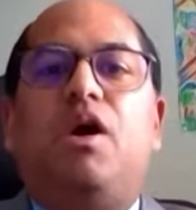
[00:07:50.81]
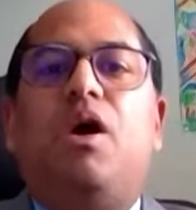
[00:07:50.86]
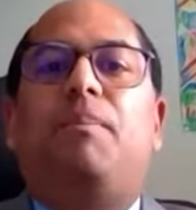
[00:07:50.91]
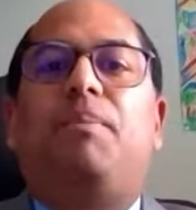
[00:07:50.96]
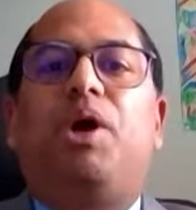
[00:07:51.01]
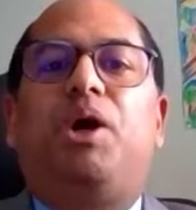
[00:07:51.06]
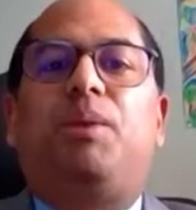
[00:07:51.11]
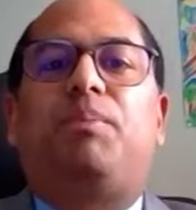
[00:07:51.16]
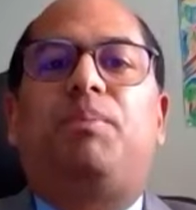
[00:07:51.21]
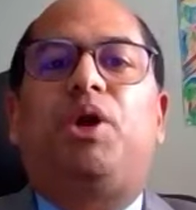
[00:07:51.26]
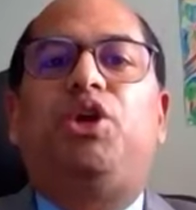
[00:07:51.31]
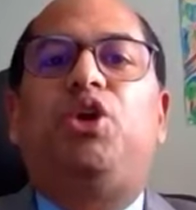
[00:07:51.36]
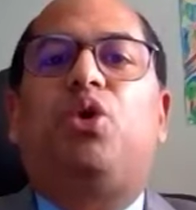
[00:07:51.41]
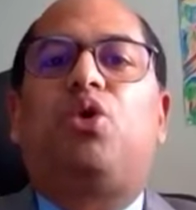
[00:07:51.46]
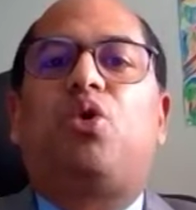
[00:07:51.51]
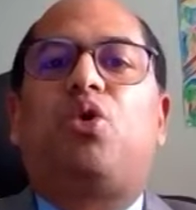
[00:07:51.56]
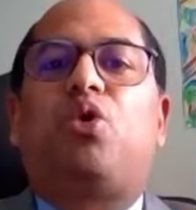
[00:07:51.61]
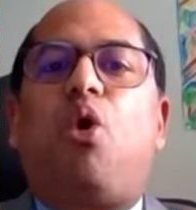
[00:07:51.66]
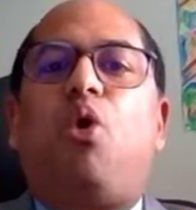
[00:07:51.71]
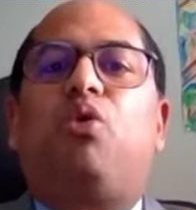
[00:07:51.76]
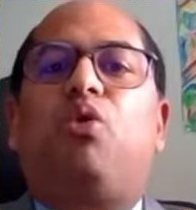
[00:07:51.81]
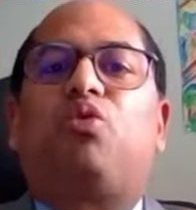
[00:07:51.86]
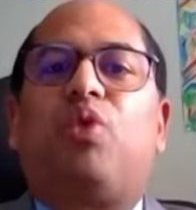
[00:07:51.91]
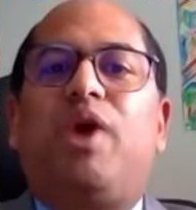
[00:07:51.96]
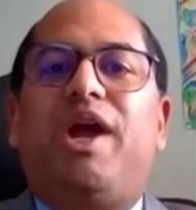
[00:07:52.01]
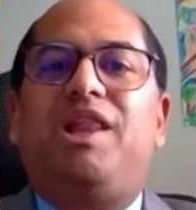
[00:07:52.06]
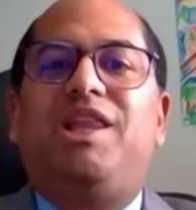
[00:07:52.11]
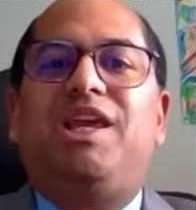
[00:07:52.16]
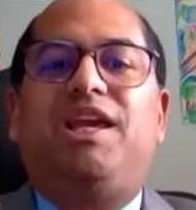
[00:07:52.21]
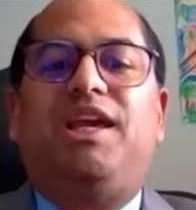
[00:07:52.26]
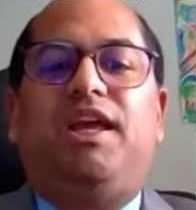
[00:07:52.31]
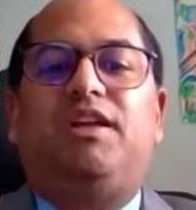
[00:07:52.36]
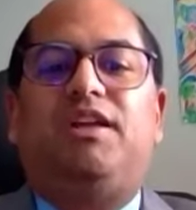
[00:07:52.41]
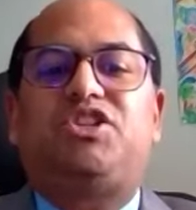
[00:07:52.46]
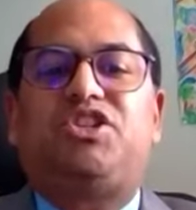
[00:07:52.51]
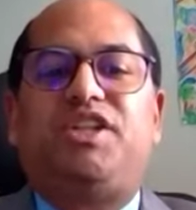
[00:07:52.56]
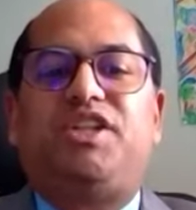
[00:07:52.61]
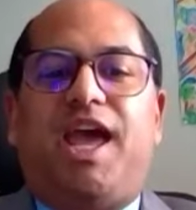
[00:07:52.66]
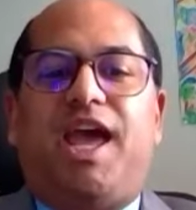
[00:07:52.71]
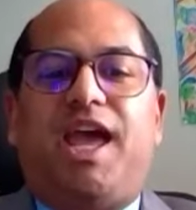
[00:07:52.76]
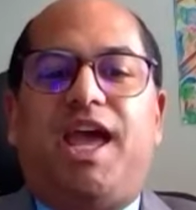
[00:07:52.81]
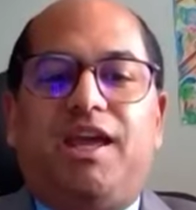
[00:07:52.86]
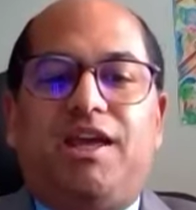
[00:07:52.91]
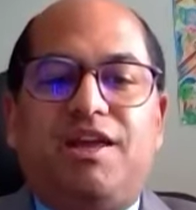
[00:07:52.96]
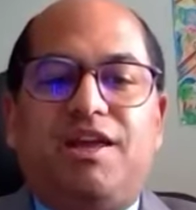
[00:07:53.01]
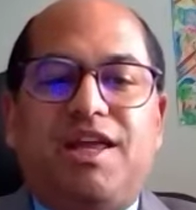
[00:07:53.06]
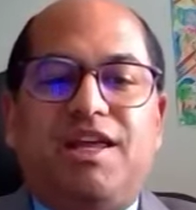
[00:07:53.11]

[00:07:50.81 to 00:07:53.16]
but your goal really each day